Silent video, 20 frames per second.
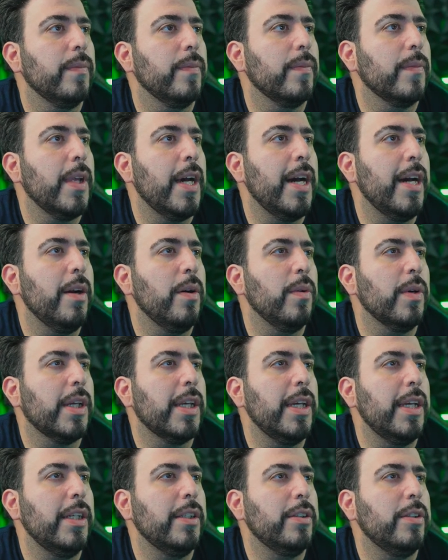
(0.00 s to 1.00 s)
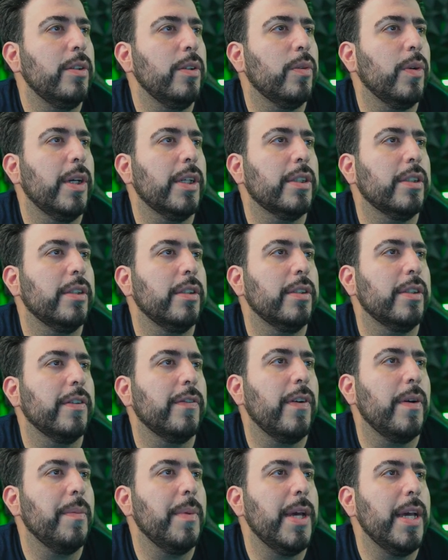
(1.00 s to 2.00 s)
hi Ricky, two questions if
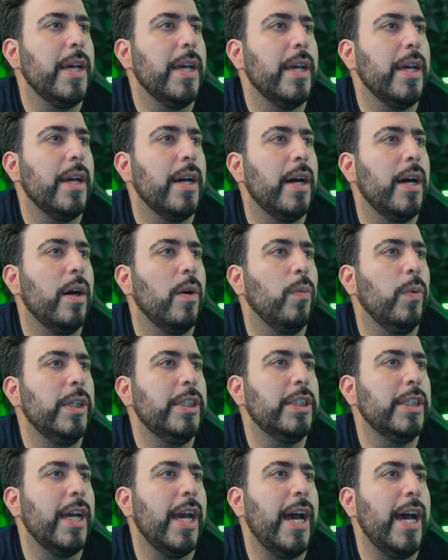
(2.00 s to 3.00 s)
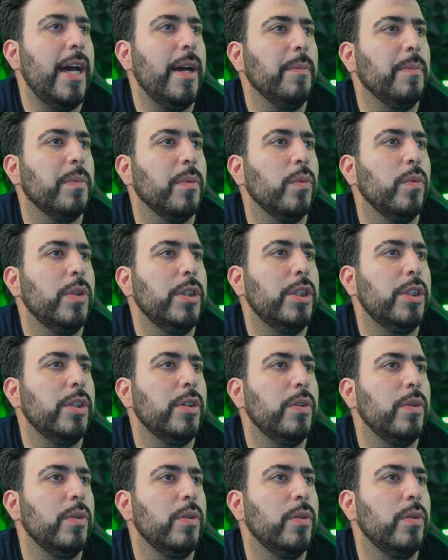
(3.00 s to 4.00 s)
I may. Uh, which app would
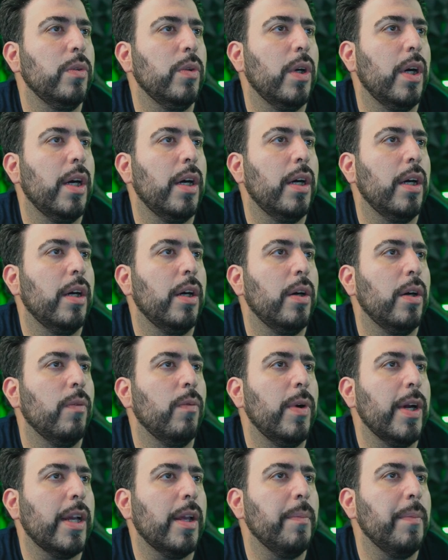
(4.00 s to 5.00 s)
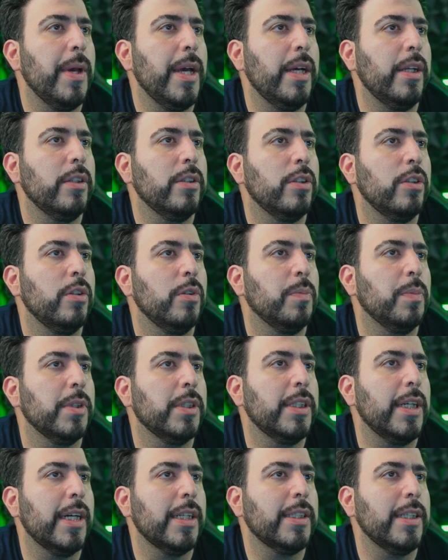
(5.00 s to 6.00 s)
you uh, recommend to
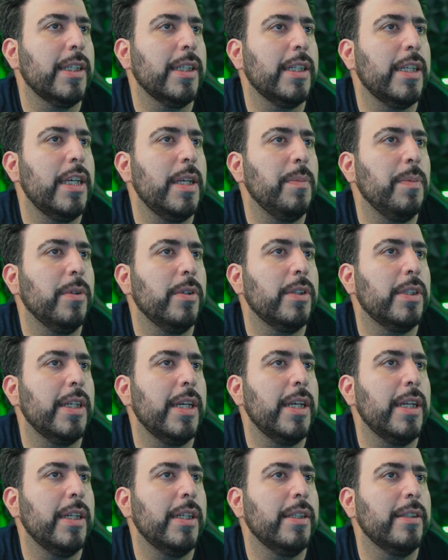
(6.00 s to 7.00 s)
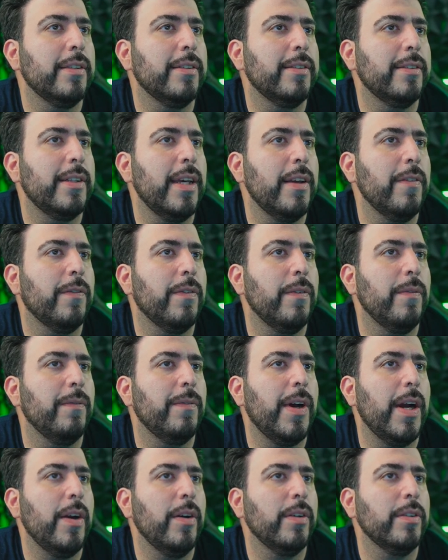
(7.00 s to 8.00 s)
protect and keep your data safe from
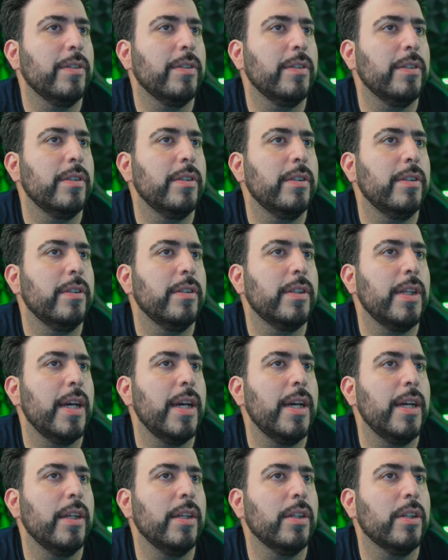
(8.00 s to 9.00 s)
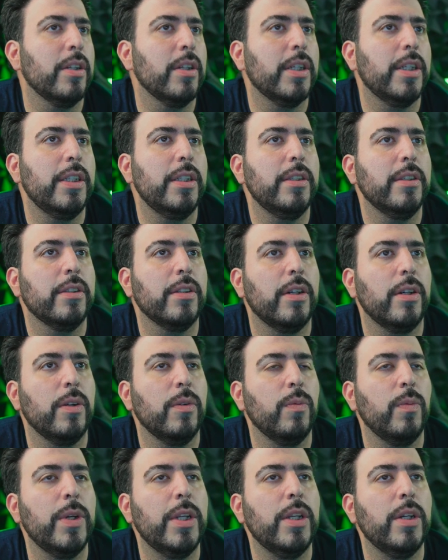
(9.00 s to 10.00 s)
viruses and cookies
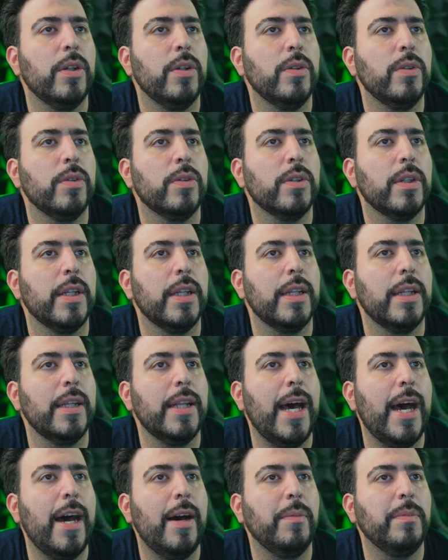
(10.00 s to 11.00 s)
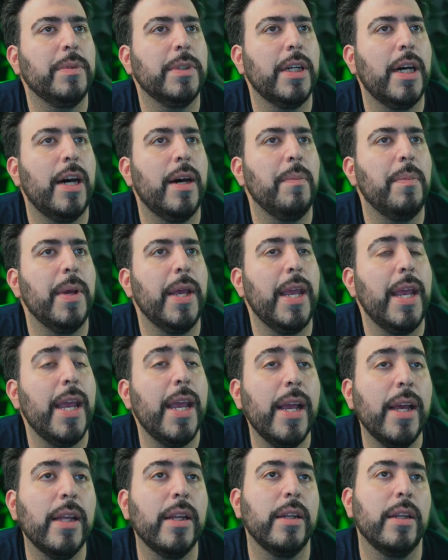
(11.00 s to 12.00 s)
on Windows laptop
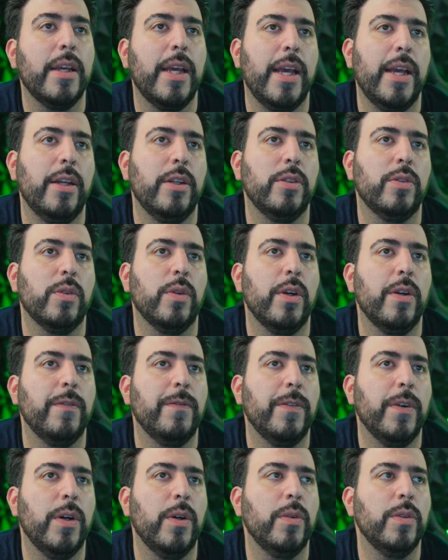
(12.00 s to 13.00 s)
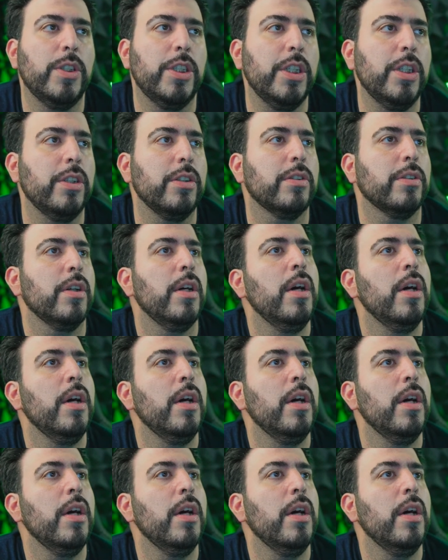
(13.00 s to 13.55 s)
and Android phone? Cheers.